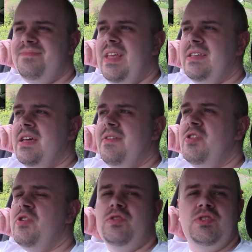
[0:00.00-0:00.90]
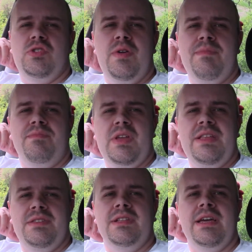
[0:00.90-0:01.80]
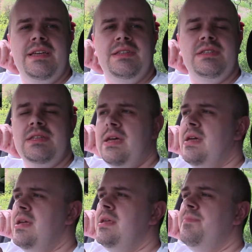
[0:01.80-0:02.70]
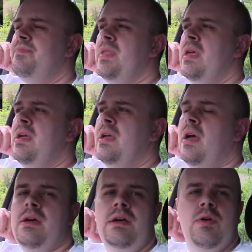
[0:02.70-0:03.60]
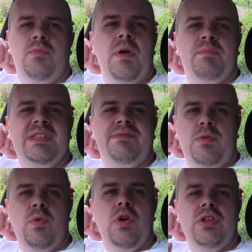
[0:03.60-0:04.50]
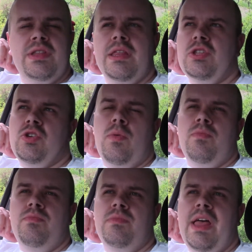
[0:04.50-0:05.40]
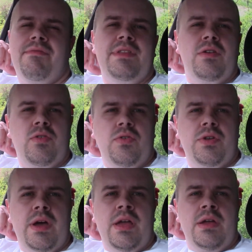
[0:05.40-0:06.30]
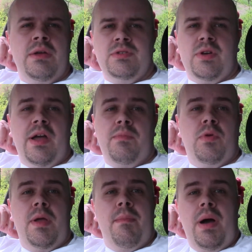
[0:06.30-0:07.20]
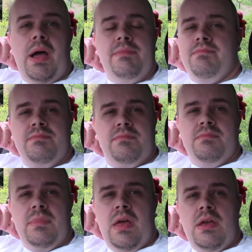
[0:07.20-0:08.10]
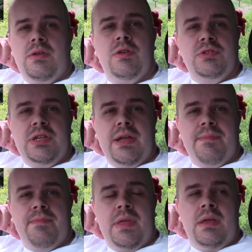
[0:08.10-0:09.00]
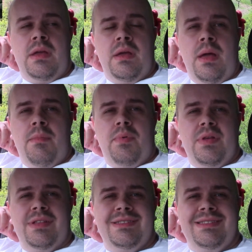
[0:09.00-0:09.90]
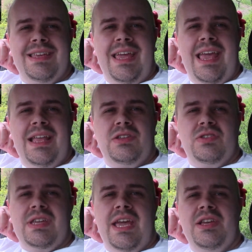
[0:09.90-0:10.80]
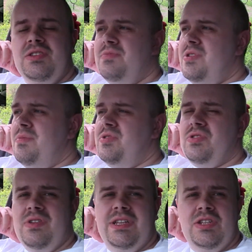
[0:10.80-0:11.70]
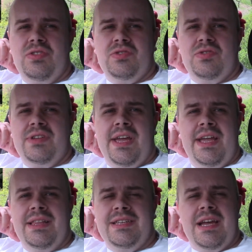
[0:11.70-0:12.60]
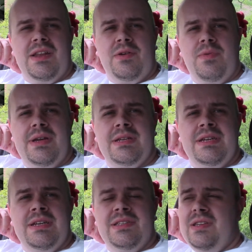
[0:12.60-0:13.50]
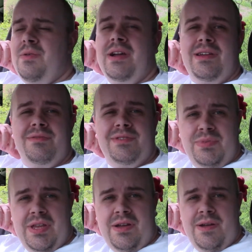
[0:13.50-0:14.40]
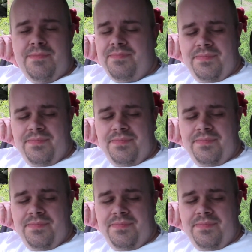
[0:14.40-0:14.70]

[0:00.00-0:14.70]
It's like you can also interlace a specific word in like the top left-hand corner, so I can put in my username. But it just takes up so much screen. It looks ungainly. It's kind of weird, so I don't put it on.